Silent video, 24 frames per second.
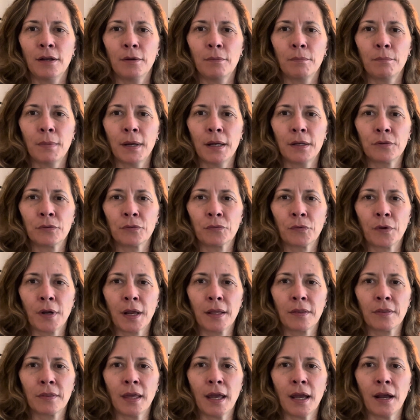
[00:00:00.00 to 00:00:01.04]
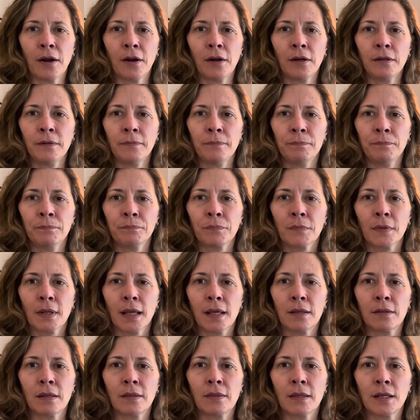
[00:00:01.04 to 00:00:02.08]
button ring there.
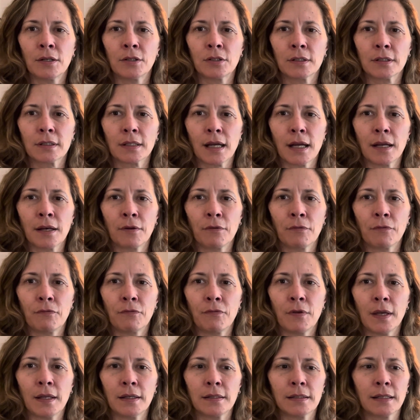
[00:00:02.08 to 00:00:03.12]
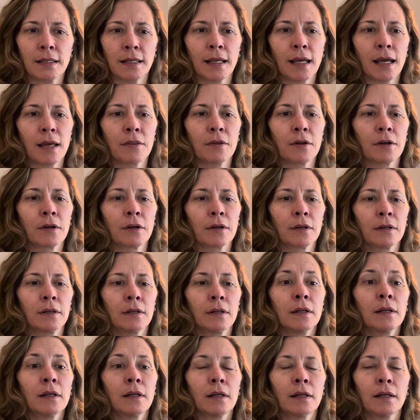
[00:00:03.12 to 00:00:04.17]
And then they just kind of fit together
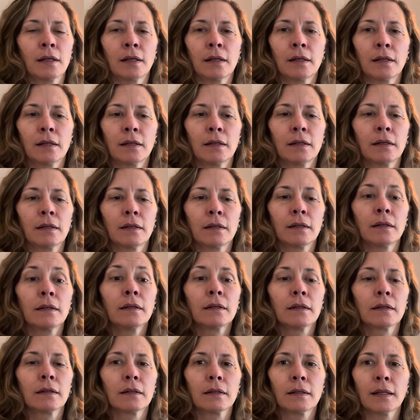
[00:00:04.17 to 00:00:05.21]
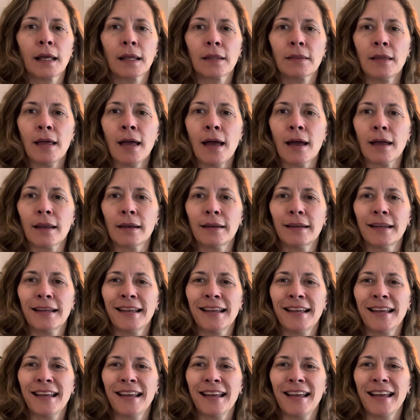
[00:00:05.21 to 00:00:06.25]
like that.
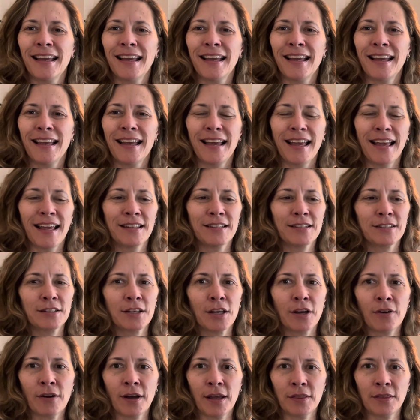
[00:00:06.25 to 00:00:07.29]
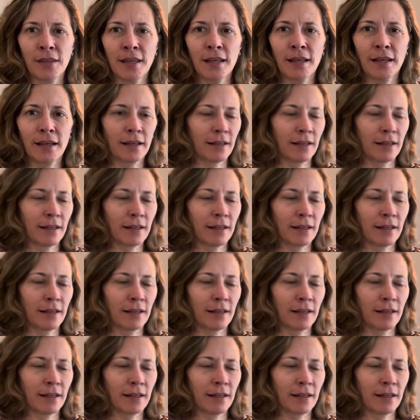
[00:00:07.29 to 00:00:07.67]
And so I think